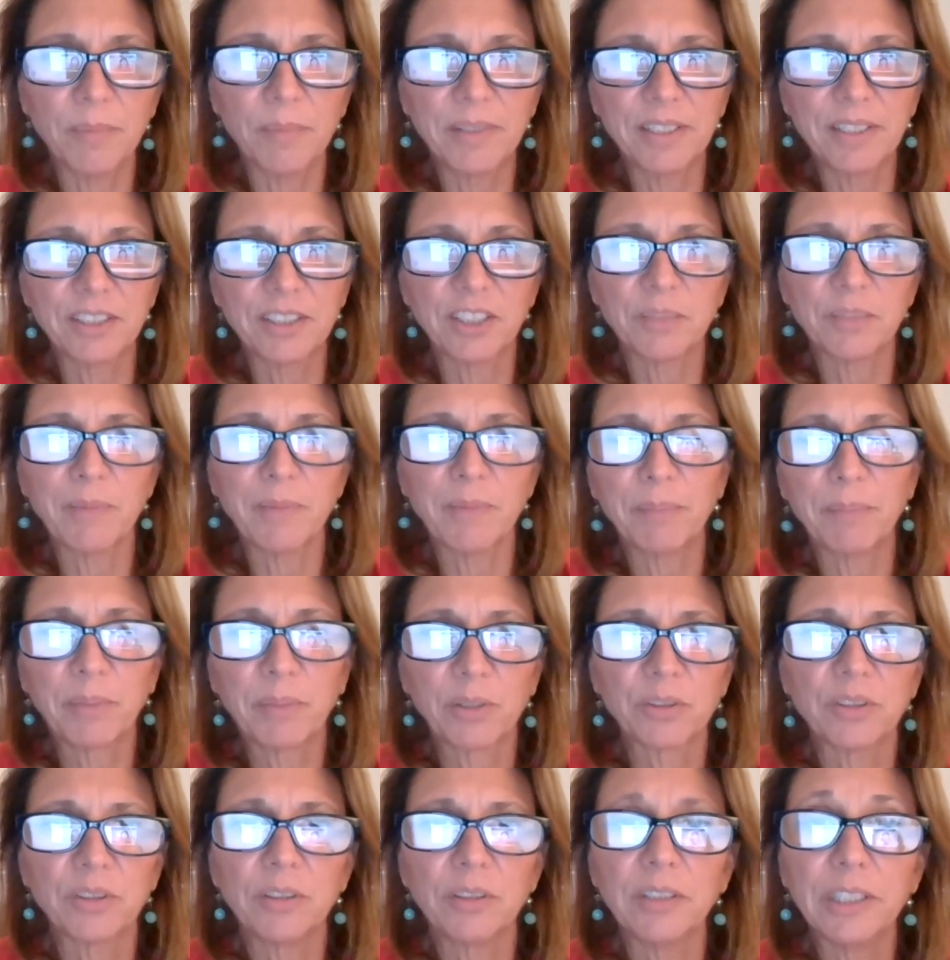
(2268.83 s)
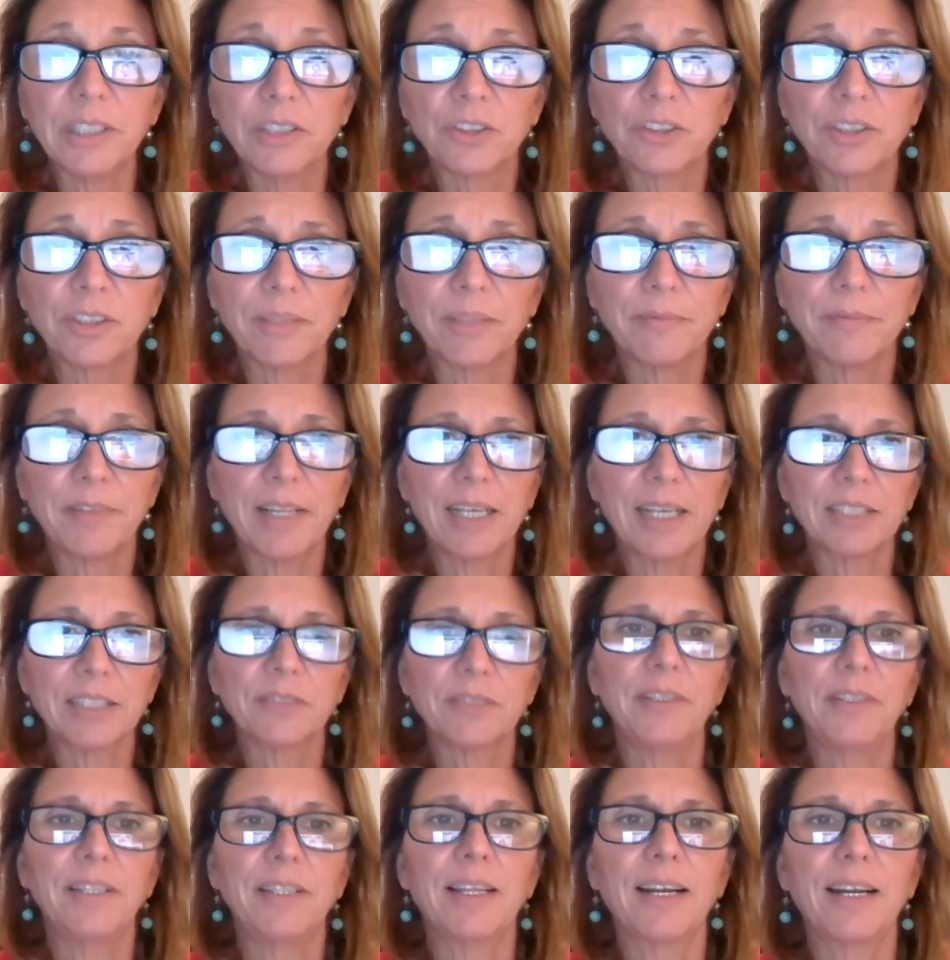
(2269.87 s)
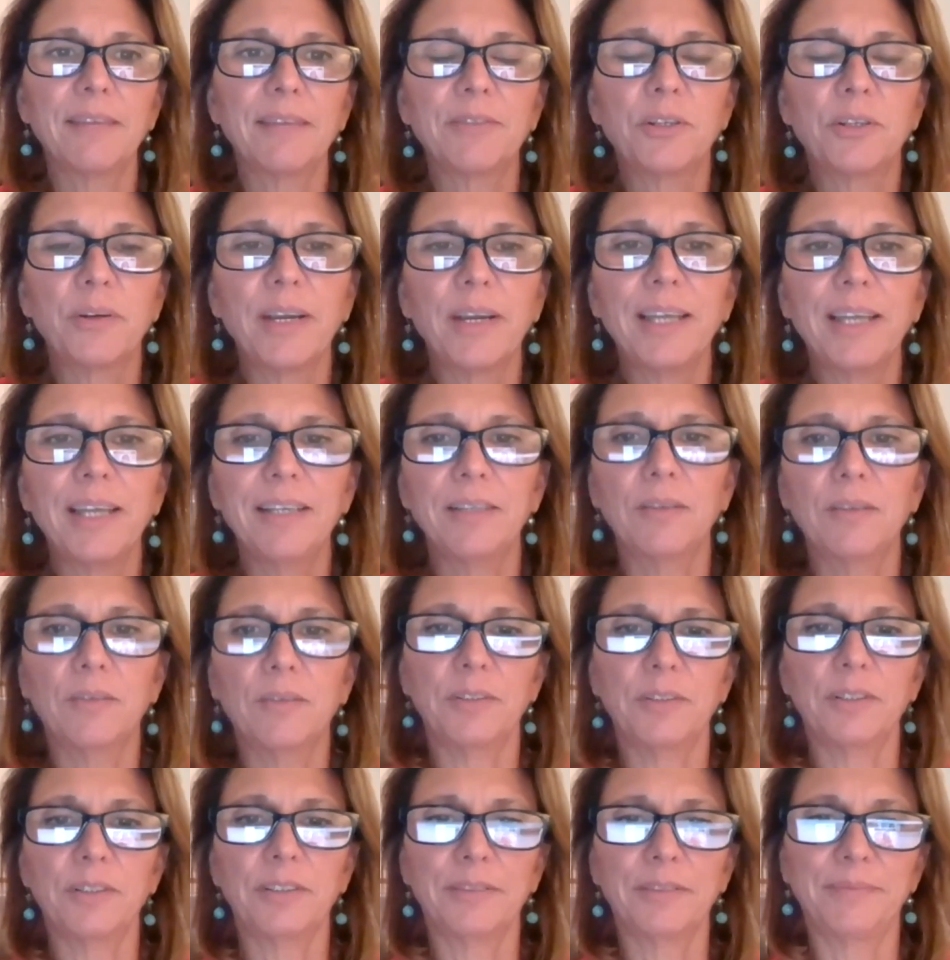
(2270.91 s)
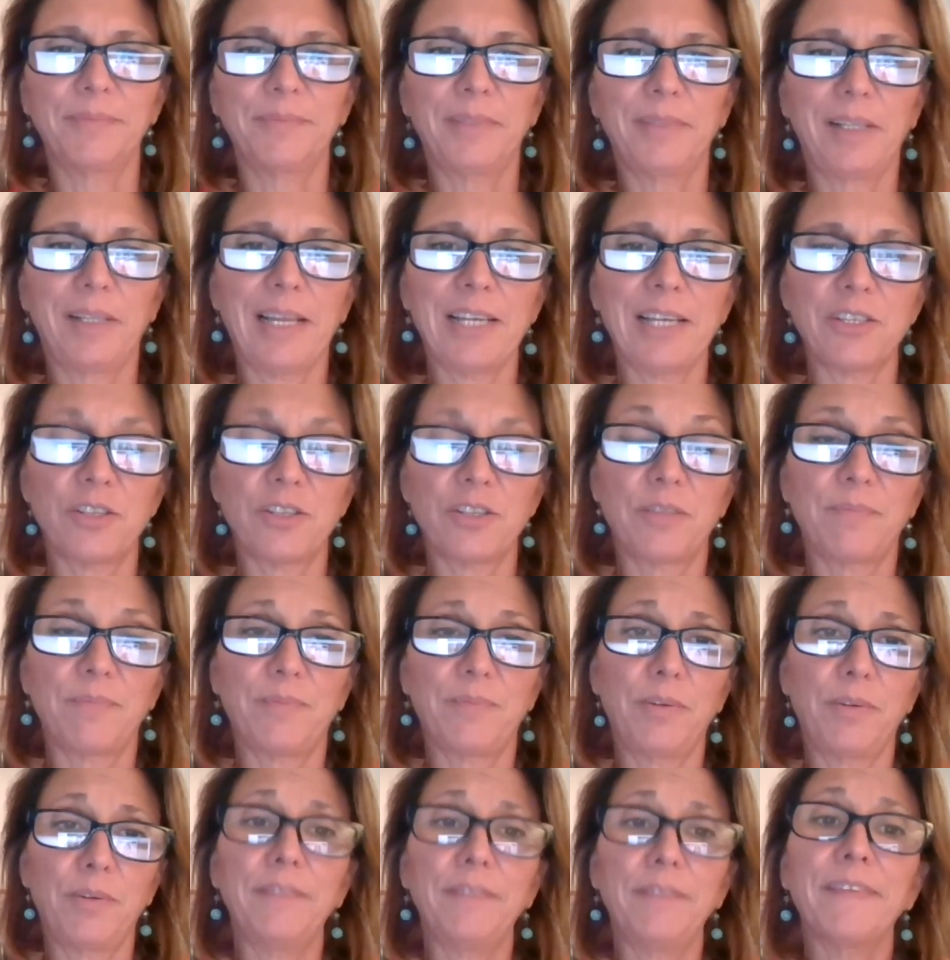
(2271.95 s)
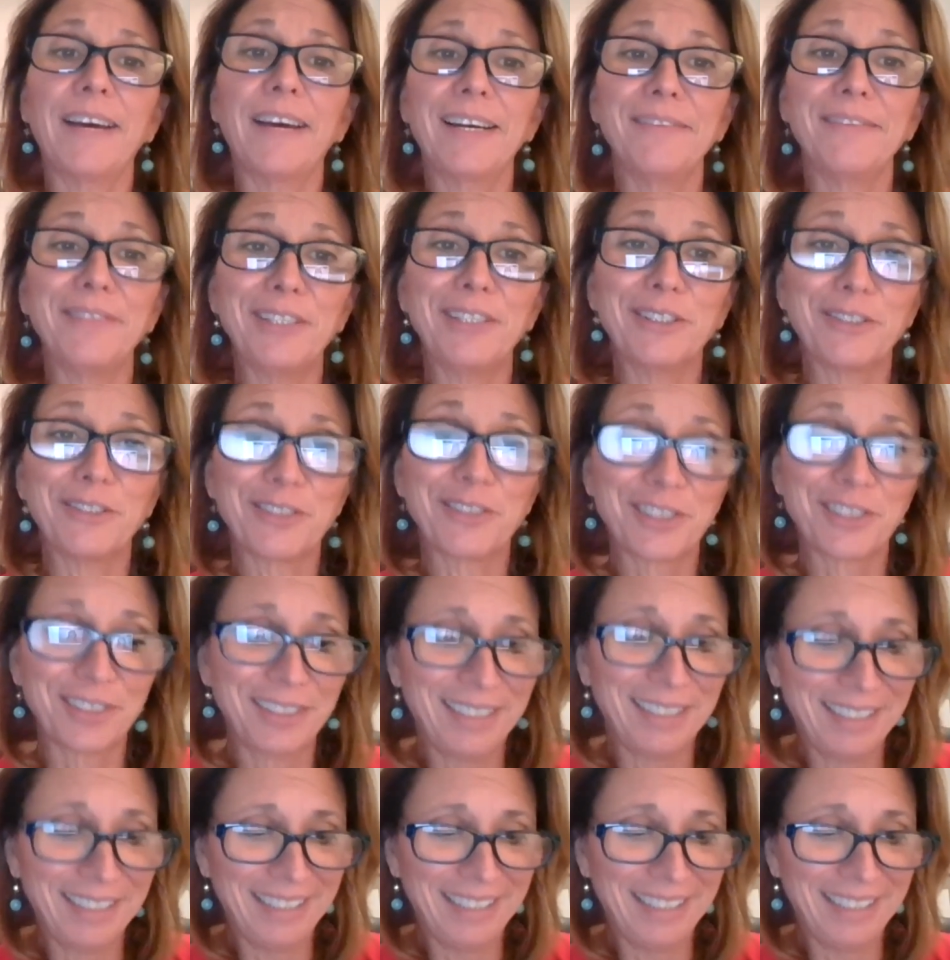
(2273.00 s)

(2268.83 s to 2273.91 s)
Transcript: But this is my personal leadership philosophy that I've created over the last 35 years.